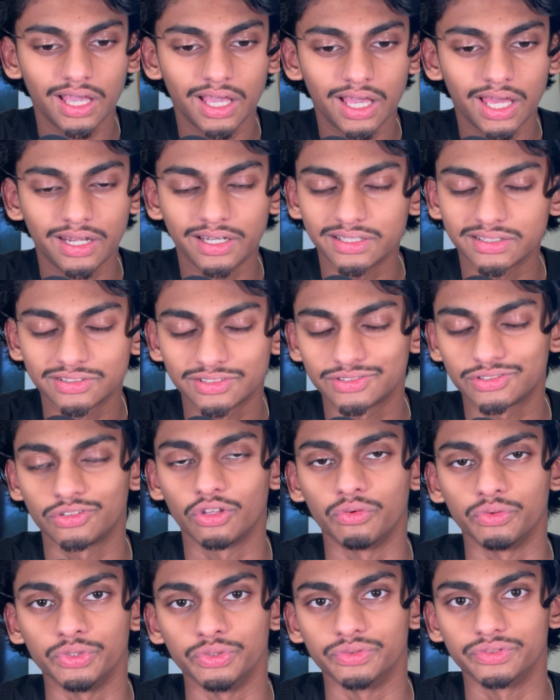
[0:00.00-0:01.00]
and it's just
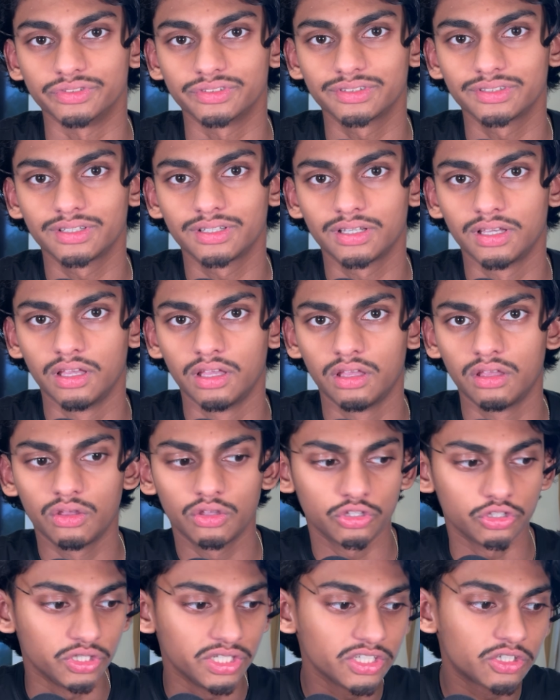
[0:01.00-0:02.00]
no use.
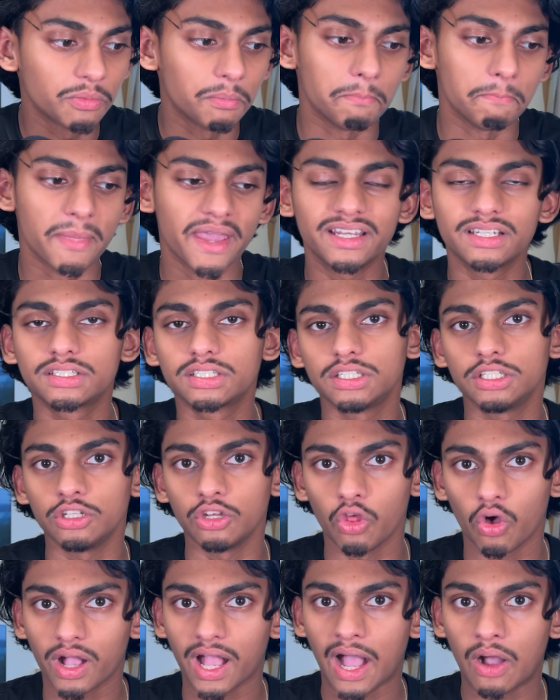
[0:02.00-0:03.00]
You need to mentally
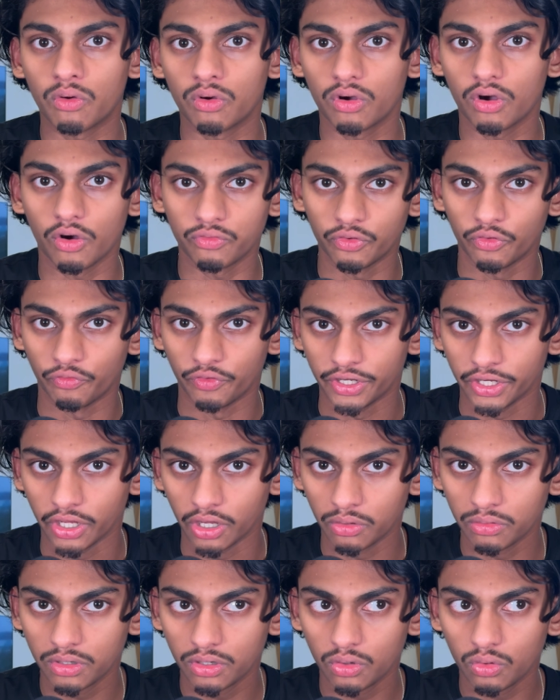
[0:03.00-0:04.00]
log out of a
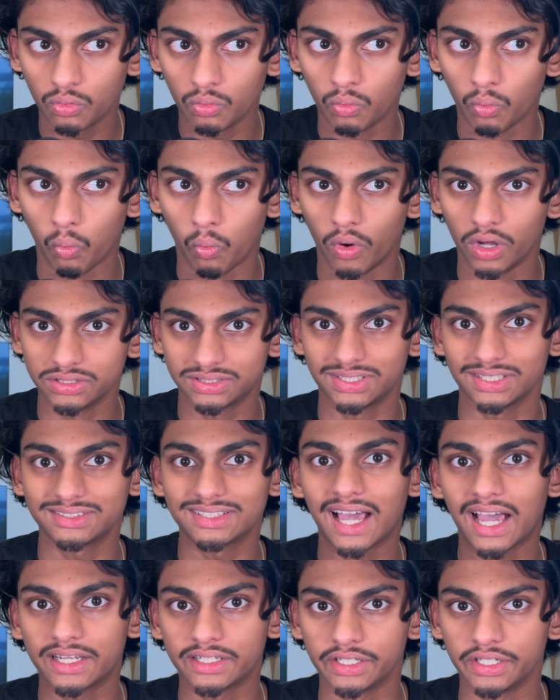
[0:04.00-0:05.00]
video once it's
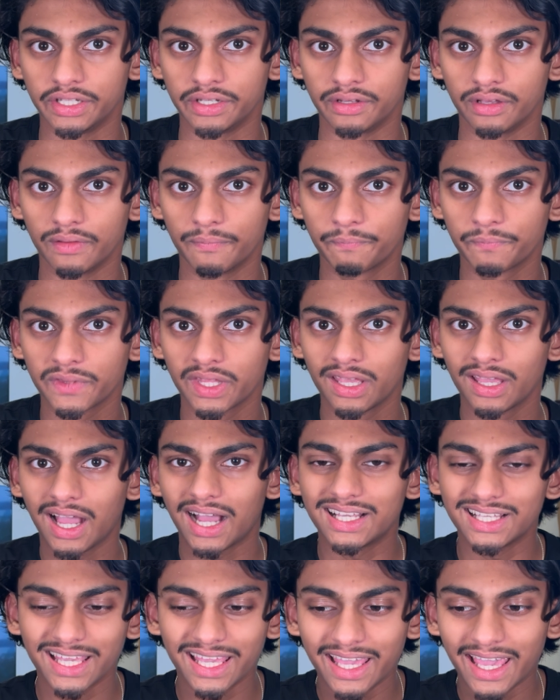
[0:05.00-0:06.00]
handed in.
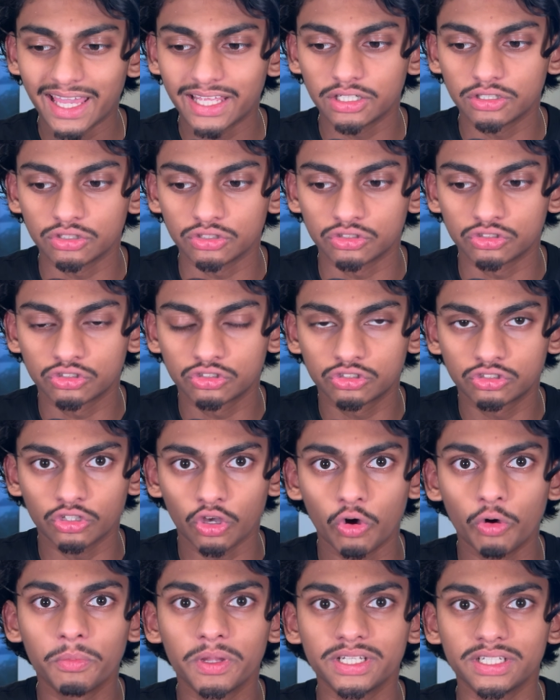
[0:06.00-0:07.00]
I hear editors
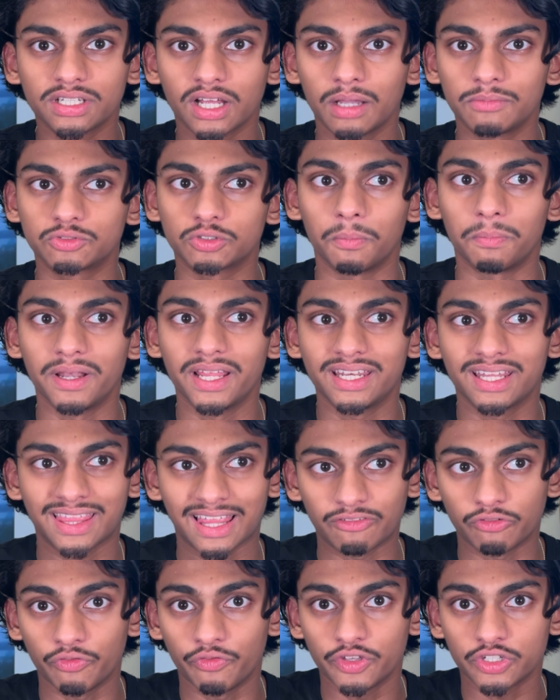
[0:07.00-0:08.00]
so many times complaining
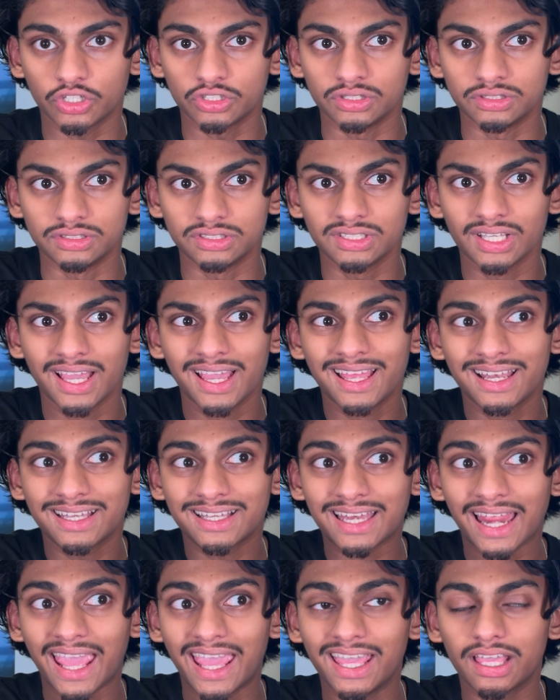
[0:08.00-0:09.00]
that revisions
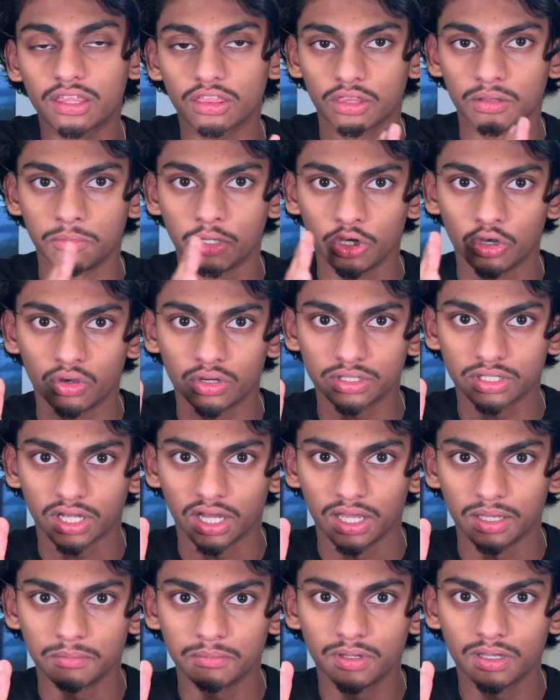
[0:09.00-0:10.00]
take them a long
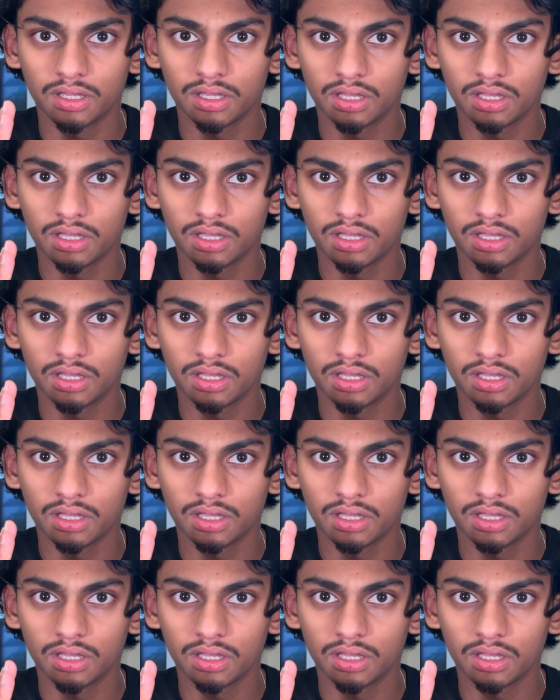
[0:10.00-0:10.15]
time,